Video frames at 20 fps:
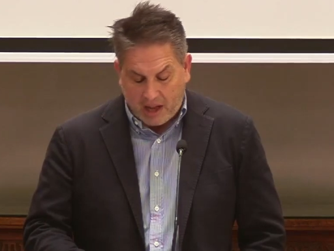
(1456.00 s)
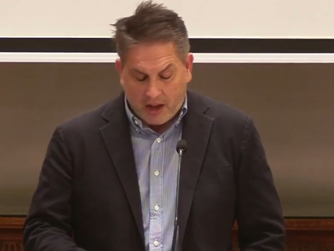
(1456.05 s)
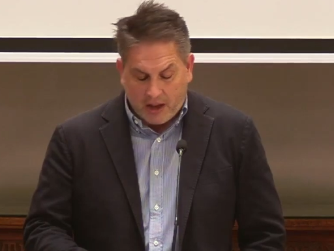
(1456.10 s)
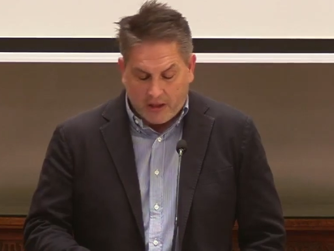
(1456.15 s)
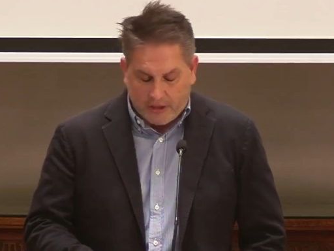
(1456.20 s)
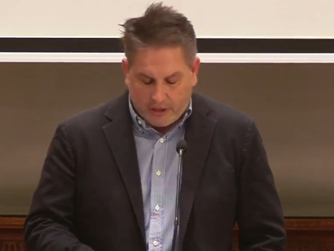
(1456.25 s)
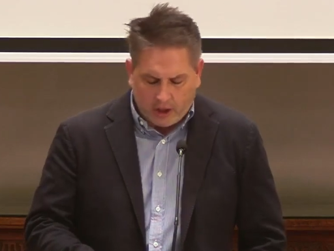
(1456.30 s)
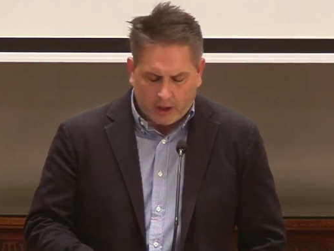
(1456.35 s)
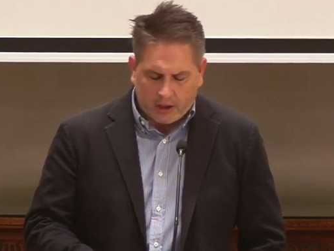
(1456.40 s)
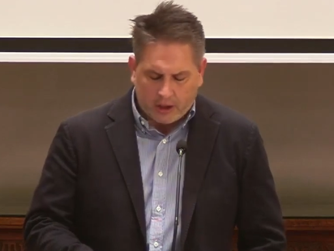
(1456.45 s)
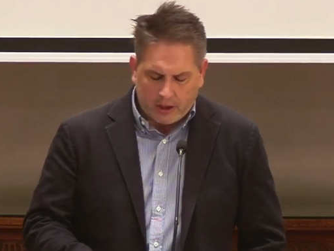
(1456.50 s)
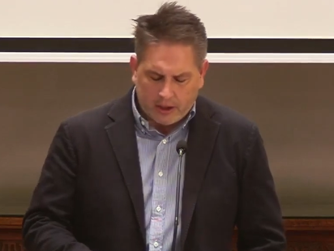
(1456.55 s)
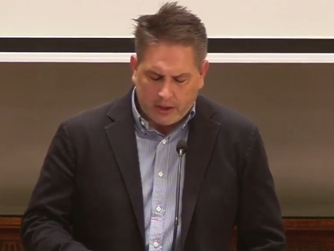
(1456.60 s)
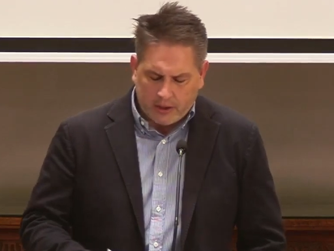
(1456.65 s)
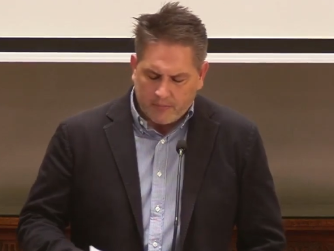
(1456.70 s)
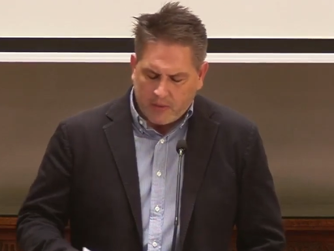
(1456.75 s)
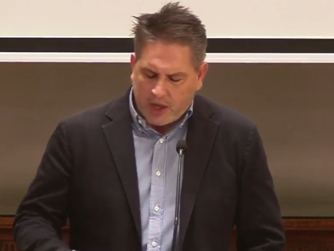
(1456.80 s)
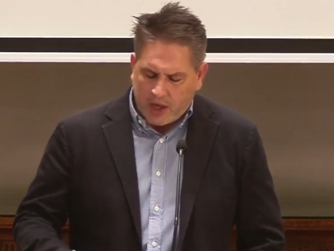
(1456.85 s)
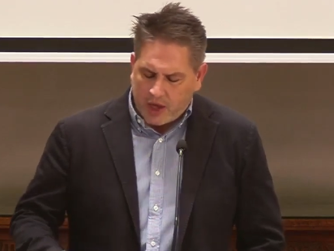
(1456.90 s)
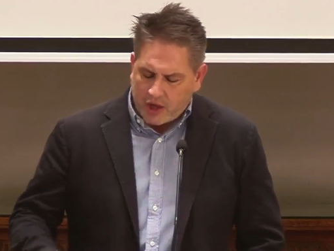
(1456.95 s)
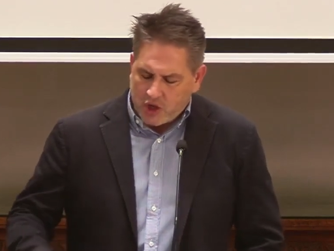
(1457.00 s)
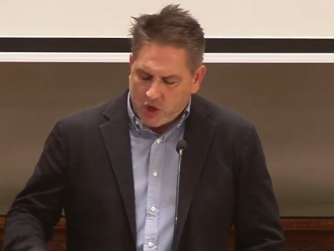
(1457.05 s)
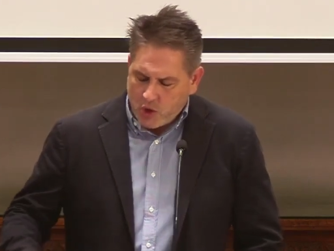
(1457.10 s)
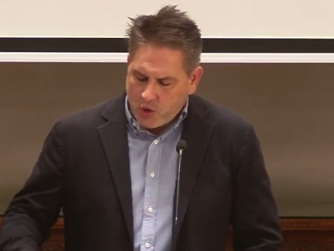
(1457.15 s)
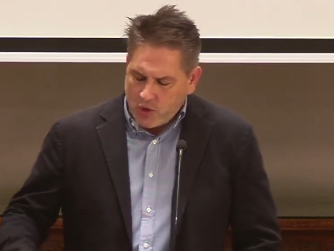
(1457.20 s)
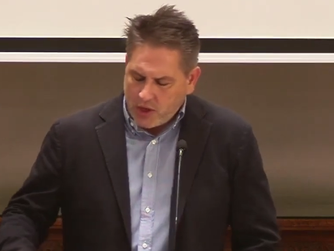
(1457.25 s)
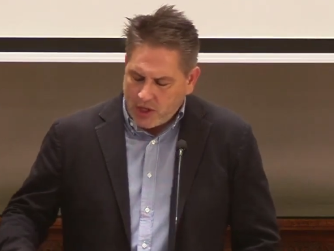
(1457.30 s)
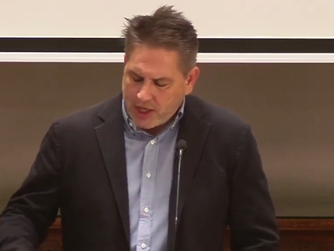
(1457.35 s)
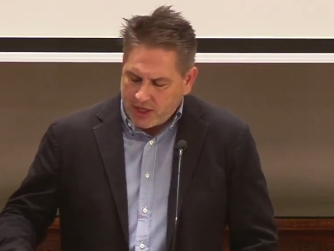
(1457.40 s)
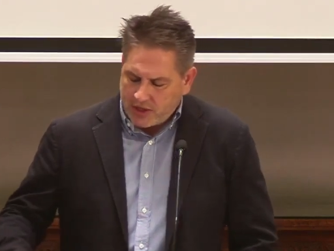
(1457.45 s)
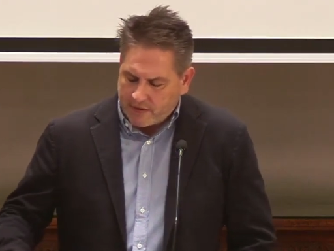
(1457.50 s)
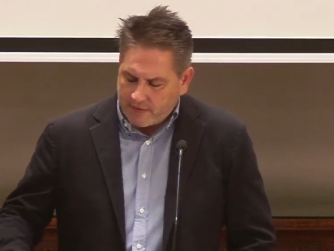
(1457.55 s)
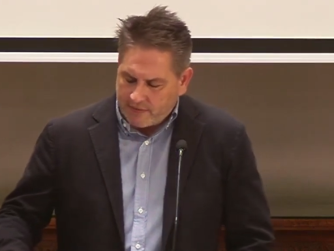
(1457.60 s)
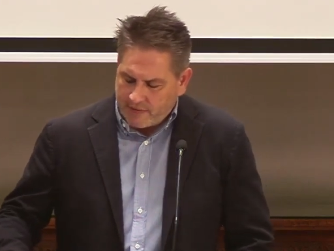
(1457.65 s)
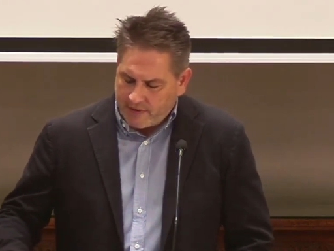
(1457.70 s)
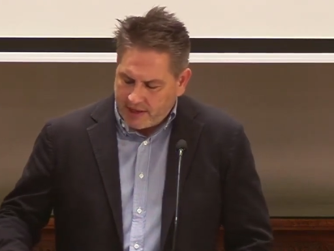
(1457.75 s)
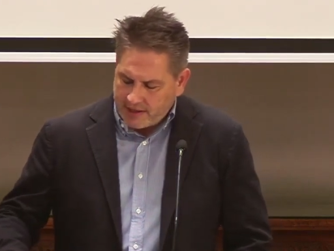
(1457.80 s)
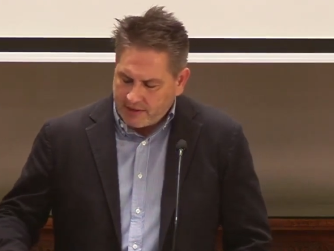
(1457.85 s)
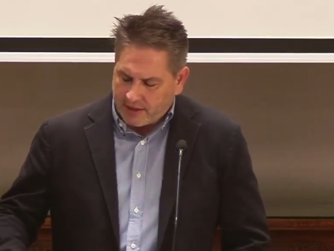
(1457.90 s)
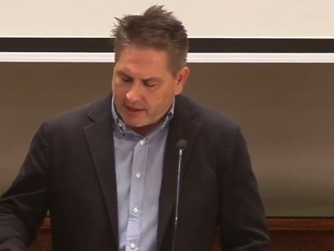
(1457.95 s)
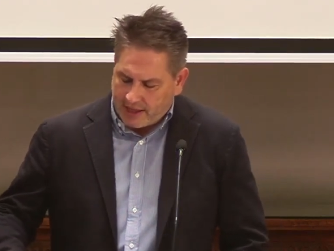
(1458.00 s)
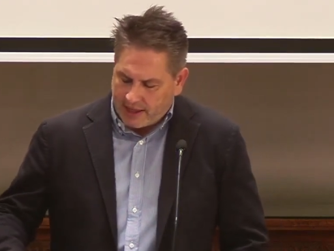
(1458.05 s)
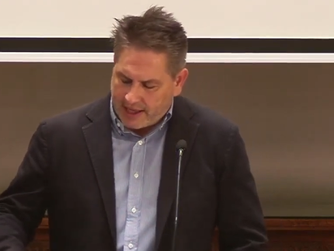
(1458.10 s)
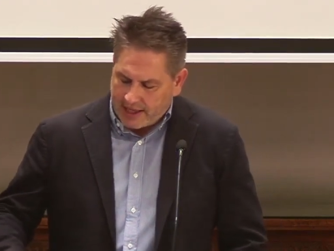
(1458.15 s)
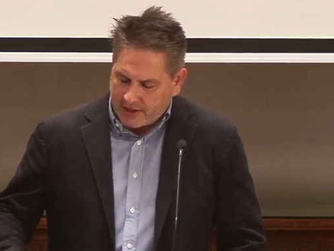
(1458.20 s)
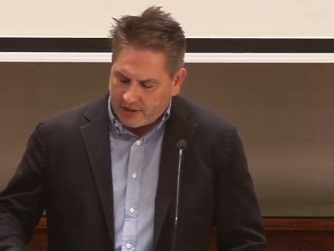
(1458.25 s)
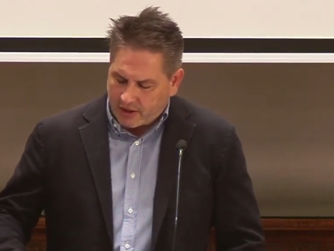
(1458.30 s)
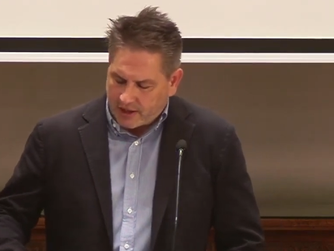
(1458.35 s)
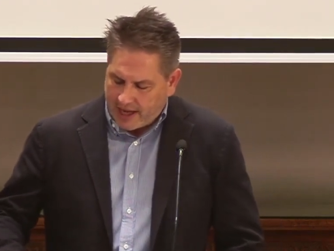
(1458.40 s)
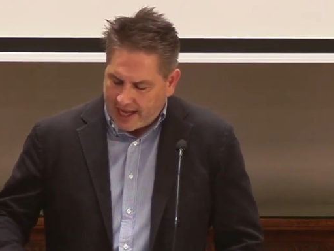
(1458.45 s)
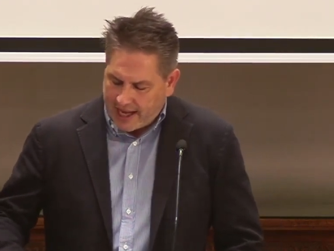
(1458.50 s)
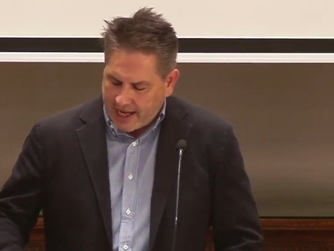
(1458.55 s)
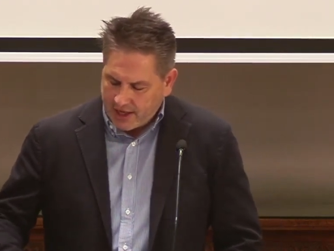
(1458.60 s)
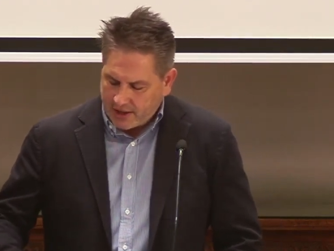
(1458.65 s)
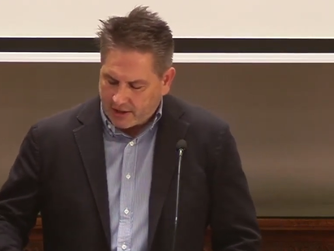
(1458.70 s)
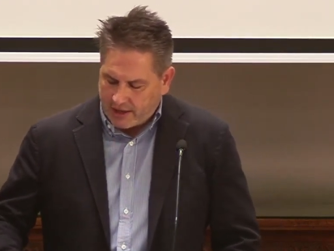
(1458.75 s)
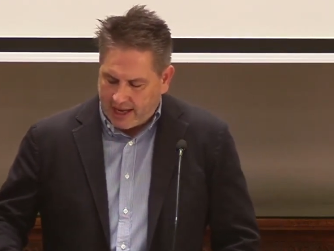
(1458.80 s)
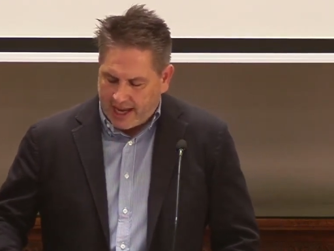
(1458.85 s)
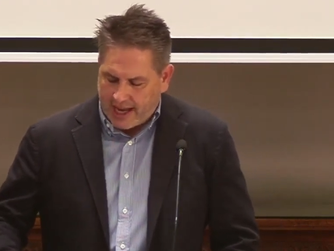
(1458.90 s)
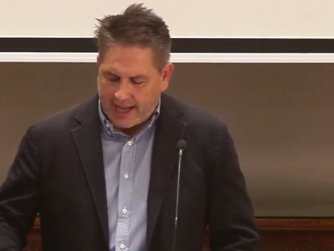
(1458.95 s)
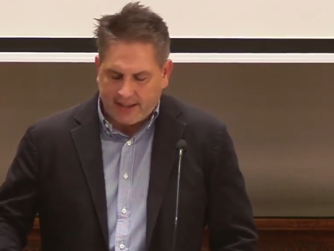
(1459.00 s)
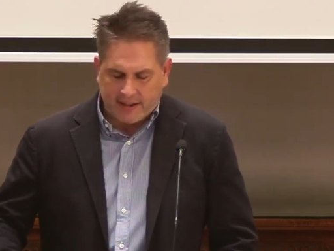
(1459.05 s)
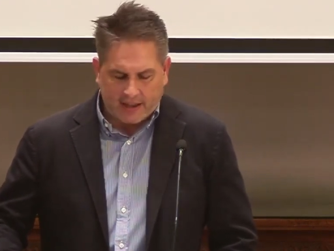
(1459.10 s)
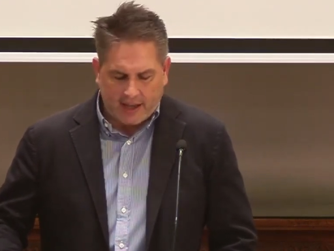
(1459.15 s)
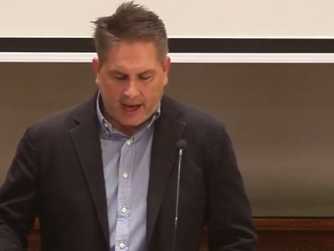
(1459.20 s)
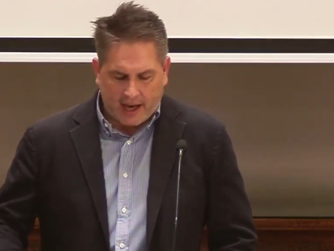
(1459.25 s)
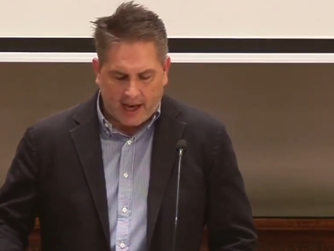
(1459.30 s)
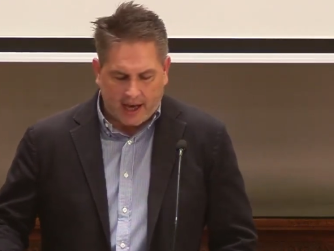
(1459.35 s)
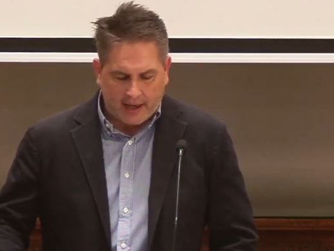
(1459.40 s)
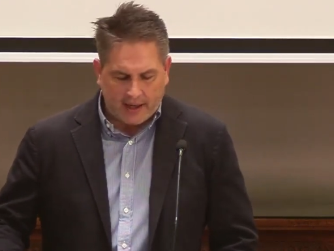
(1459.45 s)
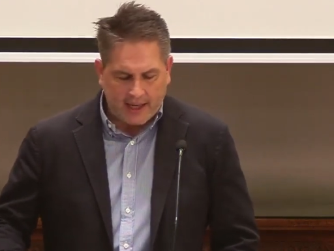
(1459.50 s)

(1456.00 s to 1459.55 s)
Third, you need to ventilate your anger at God.